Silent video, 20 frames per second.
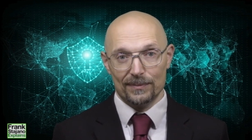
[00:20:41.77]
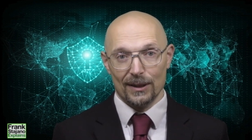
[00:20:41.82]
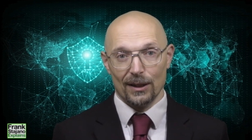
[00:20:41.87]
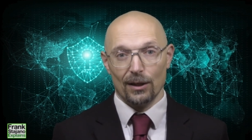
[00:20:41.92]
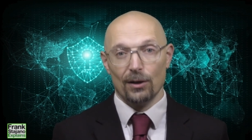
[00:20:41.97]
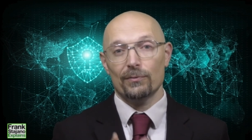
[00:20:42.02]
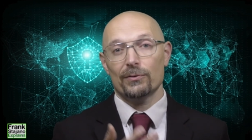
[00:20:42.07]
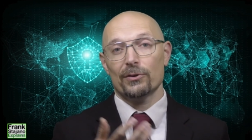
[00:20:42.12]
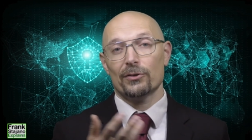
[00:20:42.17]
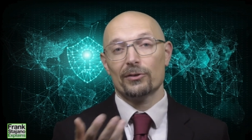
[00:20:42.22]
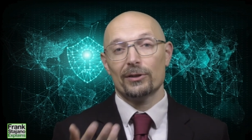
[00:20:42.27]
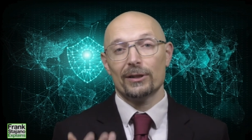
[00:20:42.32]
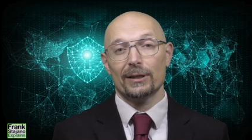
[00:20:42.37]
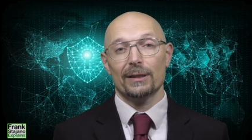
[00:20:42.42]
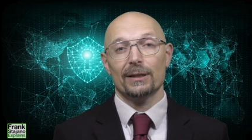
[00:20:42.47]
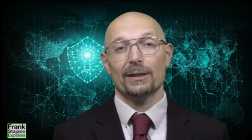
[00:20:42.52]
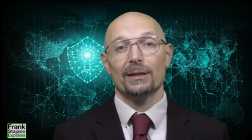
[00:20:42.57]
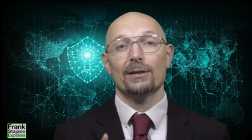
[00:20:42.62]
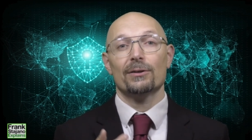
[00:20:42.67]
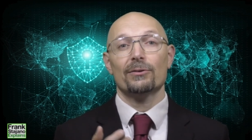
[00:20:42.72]

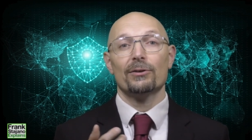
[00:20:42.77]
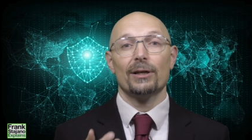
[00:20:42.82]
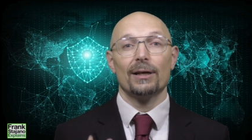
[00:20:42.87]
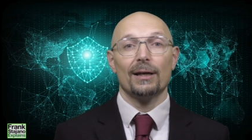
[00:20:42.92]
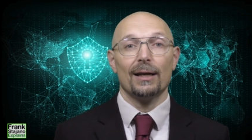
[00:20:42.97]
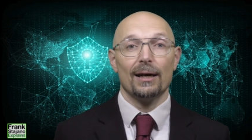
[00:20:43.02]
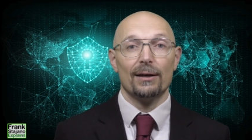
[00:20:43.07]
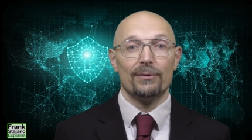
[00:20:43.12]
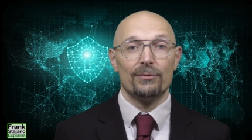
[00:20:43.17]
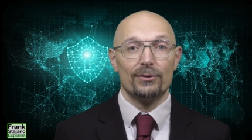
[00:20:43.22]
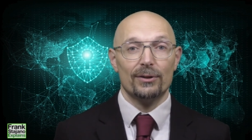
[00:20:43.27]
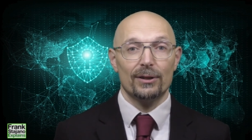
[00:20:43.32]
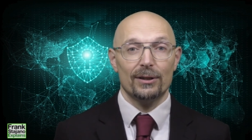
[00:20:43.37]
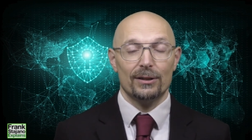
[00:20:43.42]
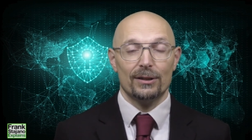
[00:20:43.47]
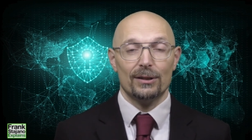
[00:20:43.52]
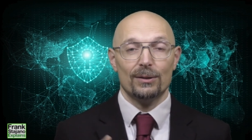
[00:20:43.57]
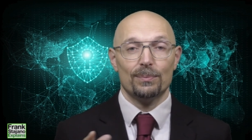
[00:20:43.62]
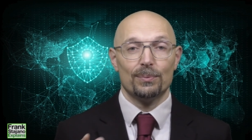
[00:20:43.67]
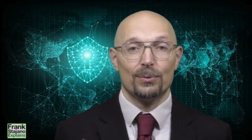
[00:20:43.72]
obviously, in real life,
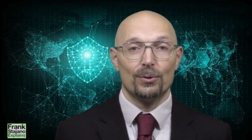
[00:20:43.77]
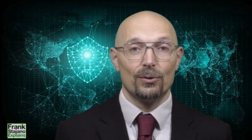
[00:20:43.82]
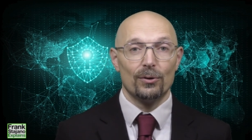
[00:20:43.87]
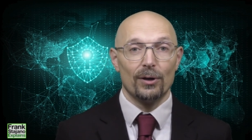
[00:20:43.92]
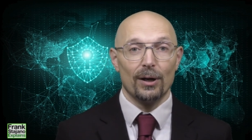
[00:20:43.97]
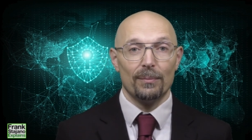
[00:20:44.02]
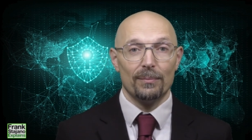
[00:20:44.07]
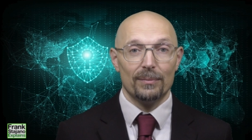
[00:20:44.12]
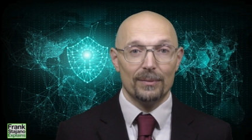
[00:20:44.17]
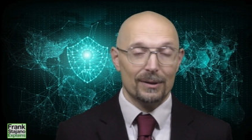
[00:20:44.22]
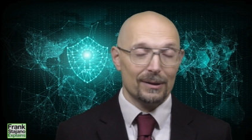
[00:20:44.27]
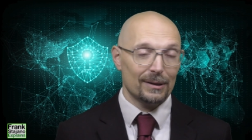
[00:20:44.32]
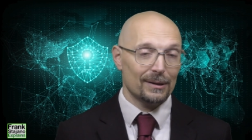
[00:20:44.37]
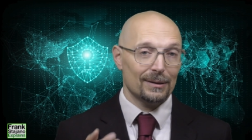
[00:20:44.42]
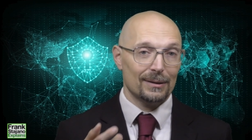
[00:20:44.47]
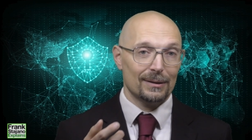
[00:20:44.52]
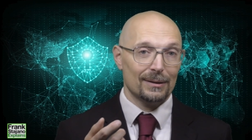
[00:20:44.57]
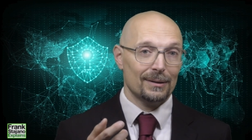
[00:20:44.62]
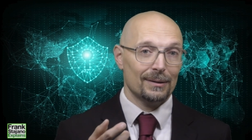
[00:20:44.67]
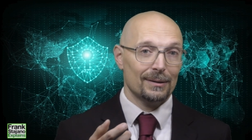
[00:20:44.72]
the program
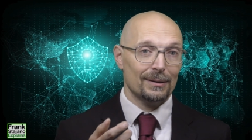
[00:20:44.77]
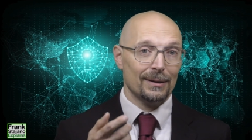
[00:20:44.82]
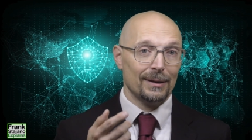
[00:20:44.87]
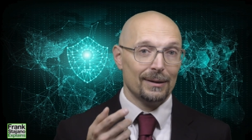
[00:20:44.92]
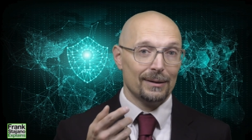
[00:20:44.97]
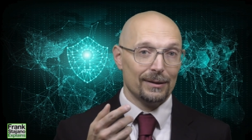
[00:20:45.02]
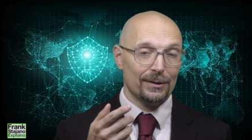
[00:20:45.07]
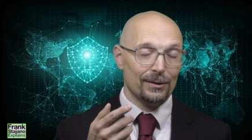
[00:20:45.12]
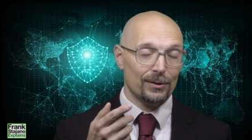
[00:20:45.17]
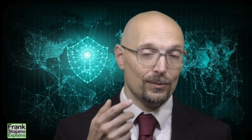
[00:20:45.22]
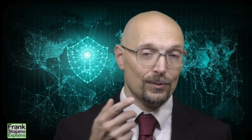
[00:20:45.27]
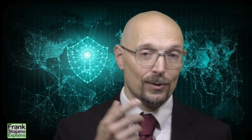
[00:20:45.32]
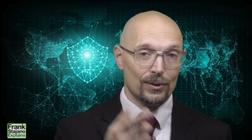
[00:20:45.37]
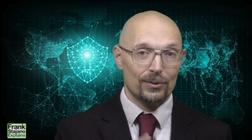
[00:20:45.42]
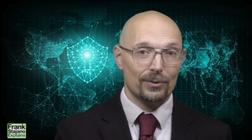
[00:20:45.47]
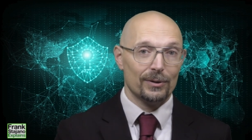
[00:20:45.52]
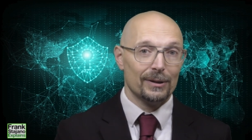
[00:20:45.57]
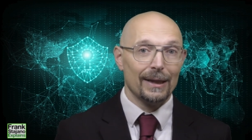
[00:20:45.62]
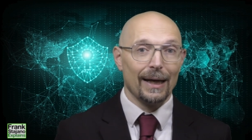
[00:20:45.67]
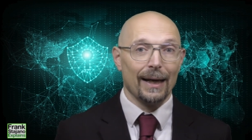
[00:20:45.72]
that you want
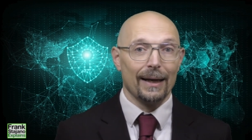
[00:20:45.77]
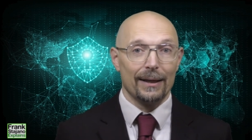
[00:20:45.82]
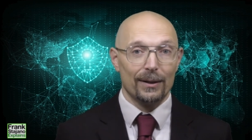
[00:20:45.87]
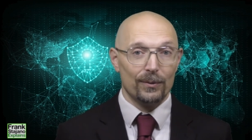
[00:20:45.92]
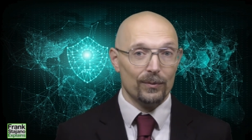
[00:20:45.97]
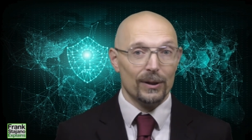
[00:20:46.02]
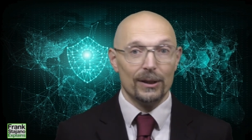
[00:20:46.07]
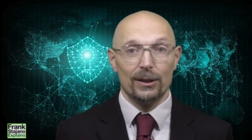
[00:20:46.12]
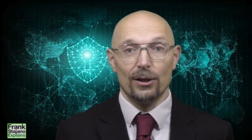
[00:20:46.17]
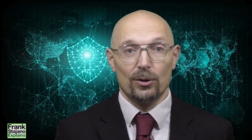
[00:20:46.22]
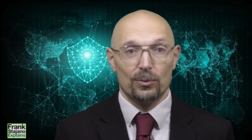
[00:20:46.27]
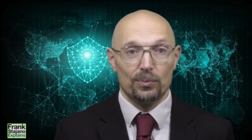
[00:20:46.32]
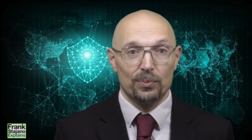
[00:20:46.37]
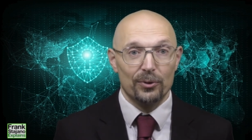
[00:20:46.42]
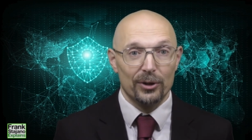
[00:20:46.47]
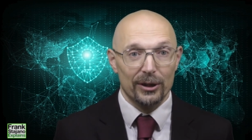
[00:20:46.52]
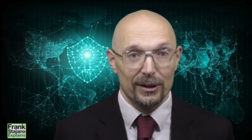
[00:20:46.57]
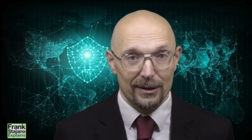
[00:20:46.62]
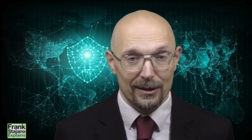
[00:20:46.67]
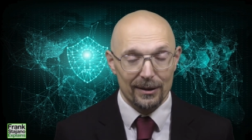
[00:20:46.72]
to attack will not
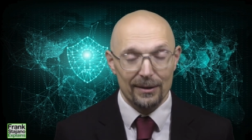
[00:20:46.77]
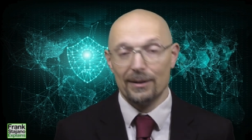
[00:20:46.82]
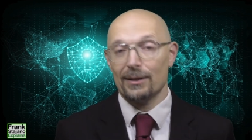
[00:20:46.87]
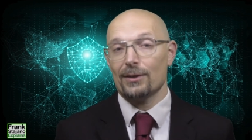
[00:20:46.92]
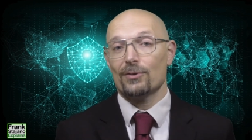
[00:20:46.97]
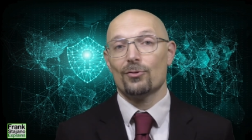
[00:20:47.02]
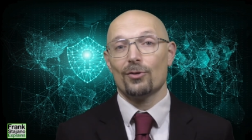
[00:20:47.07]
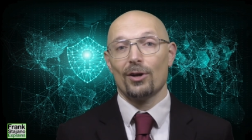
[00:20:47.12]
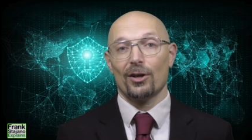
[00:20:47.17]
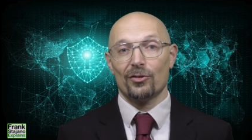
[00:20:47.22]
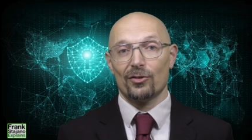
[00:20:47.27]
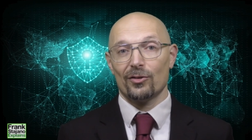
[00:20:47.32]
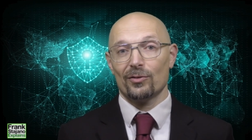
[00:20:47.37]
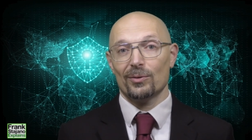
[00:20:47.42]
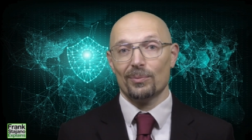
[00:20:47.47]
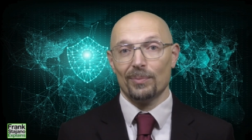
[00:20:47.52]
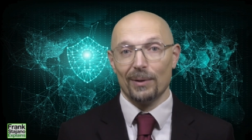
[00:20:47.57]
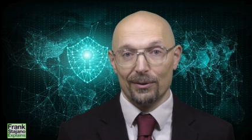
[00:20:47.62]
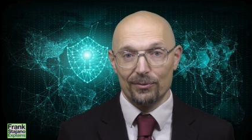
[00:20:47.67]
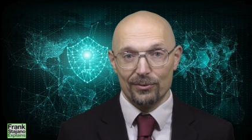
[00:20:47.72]
print the address of
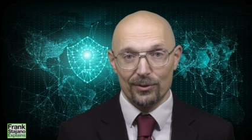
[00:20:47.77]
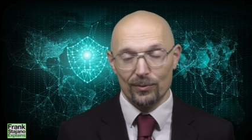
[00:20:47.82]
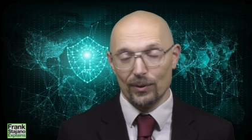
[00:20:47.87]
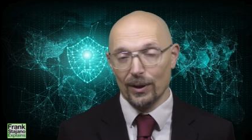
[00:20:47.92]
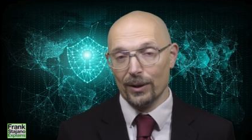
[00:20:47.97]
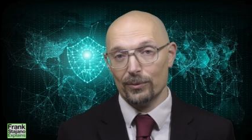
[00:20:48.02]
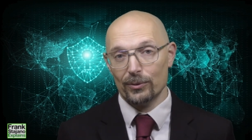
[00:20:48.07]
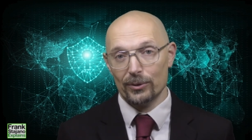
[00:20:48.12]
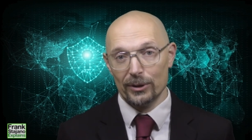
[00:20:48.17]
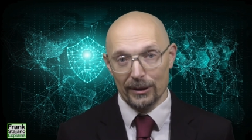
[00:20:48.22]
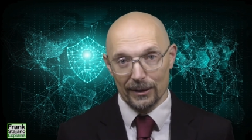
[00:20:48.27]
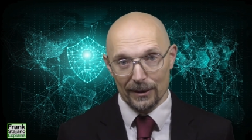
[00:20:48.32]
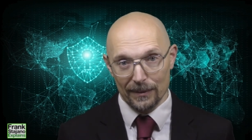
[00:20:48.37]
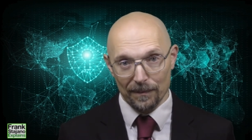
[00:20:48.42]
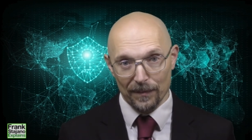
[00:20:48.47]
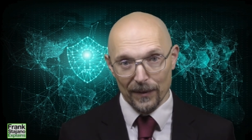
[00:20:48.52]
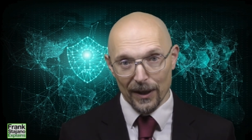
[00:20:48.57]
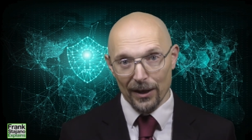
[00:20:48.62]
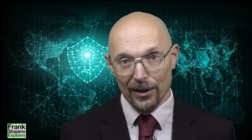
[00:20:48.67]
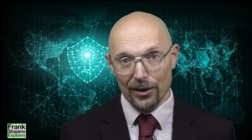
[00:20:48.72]
the buffer, why would it?
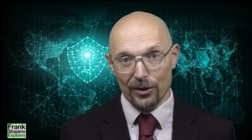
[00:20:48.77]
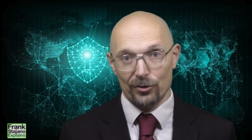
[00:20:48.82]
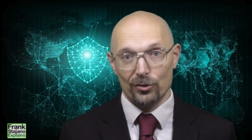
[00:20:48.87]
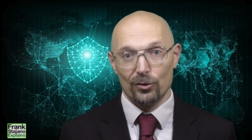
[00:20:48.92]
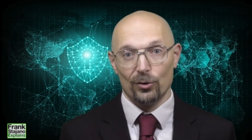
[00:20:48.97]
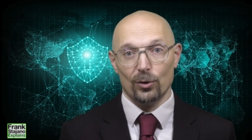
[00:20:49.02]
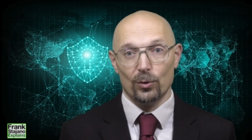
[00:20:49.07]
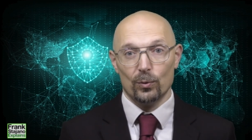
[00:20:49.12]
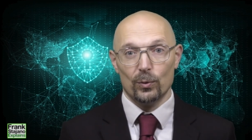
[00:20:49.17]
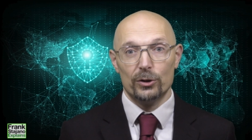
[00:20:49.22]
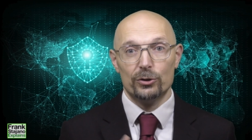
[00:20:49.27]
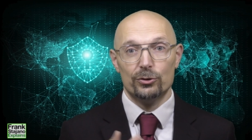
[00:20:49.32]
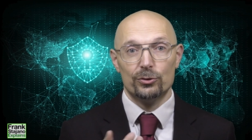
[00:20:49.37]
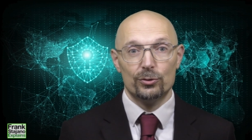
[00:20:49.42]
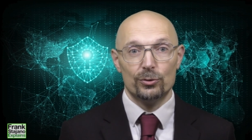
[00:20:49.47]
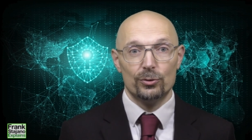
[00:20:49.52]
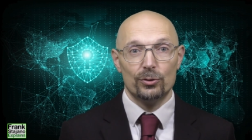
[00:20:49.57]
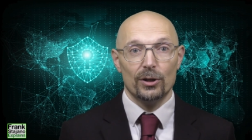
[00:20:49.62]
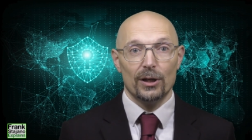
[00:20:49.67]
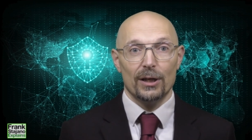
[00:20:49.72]
So what do you
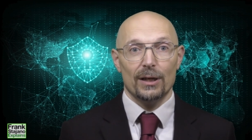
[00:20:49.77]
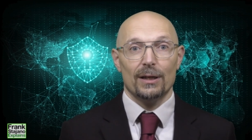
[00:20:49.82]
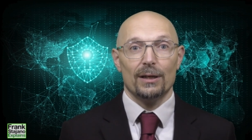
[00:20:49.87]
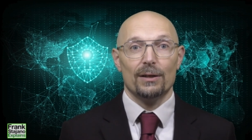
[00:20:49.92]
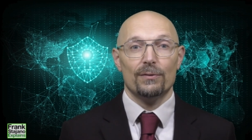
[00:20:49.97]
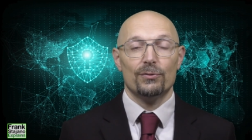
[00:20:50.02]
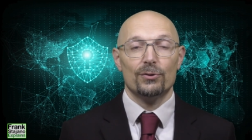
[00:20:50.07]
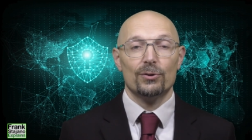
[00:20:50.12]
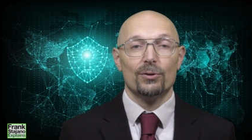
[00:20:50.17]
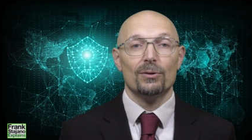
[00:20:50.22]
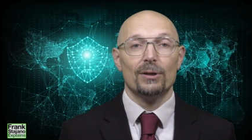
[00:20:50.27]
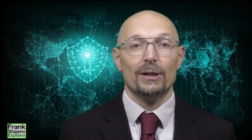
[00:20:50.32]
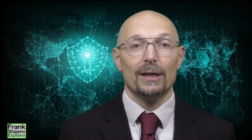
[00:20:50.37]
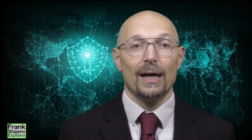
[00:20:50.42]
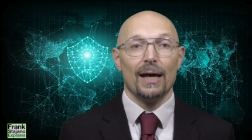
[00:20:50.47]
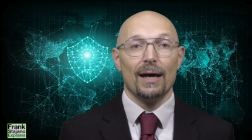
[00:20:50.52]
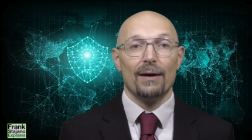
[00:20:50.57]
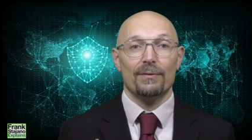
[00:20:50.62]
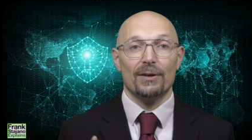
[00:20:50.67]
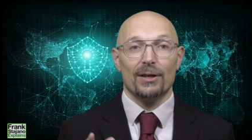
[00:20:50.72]
do if you only
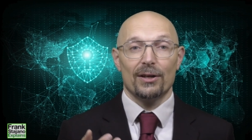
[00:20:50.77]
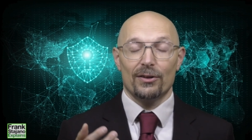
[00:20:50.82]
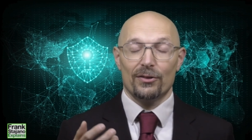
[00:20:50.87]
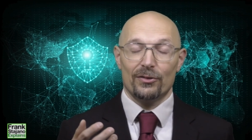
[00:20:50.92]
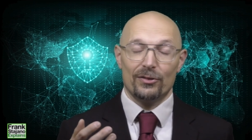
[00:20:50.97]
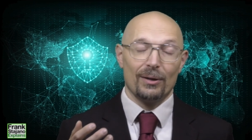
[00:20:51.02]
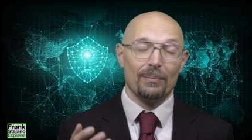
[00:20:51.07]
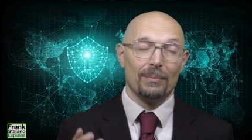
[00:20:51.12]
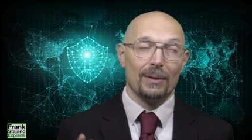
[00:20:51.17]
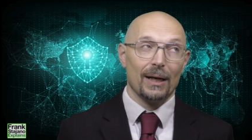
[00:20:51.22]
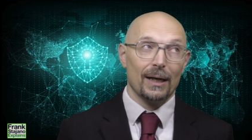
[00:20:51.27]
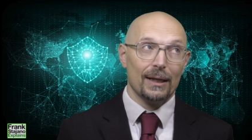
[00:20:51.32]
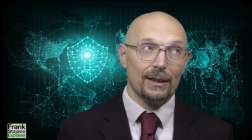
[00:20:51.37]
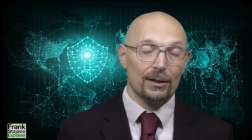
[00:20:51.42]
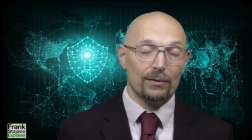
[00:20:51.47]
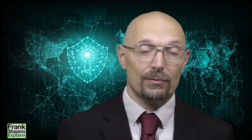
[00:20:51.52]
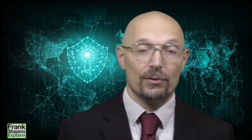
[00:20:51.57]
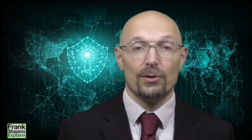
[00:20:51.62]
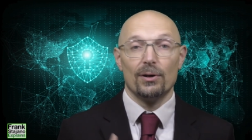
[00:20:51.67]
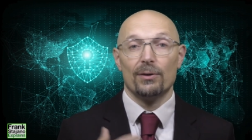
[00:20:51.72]
have some
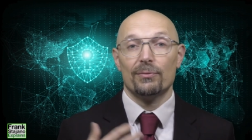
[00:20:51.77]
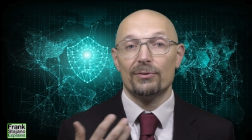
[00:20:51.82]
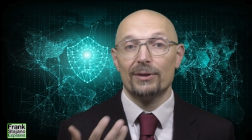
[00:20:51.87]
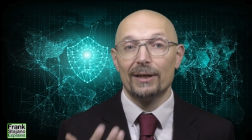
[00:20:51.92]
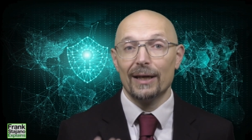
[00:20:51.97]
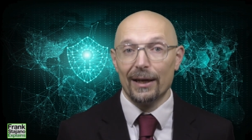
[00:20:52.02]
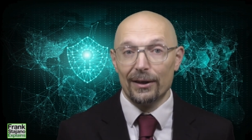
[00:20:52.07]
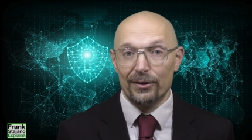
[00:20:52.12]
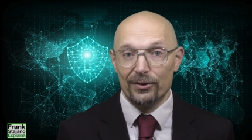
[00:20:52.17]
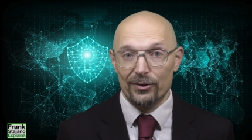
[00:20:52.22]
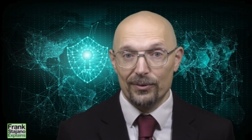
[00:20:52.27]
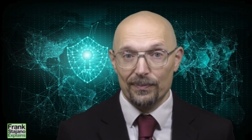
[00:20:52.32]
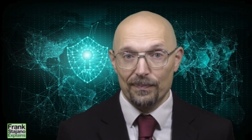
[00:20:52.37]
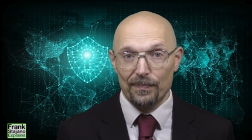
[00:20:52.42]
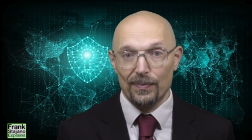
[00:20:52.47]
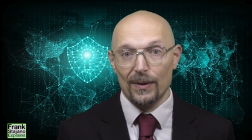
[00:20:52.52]
kind of a rough guess?